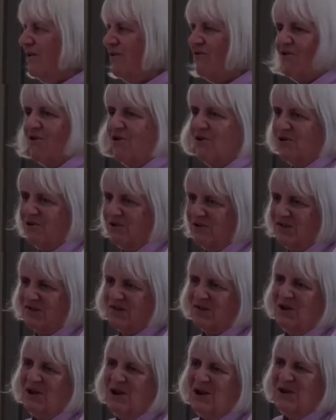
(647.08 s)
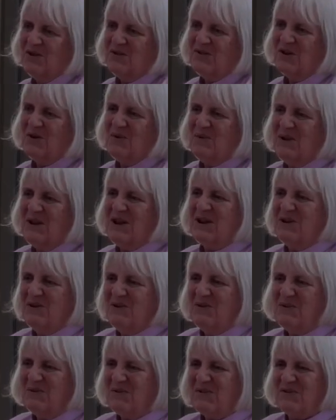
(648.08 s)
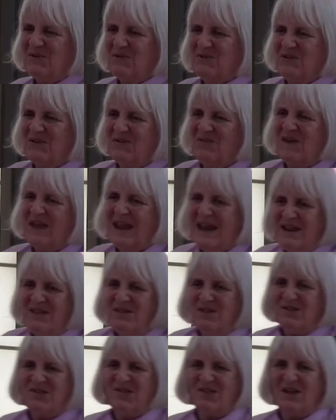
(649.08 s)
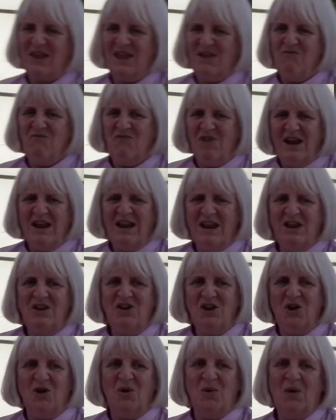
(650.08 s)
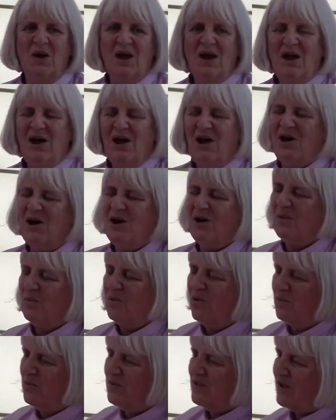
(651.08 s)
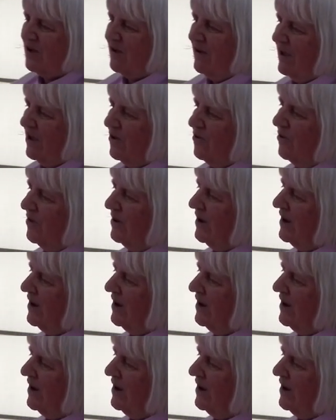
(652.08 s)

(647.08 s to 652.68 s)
grass. So little sort of hints that he really knew what was going on.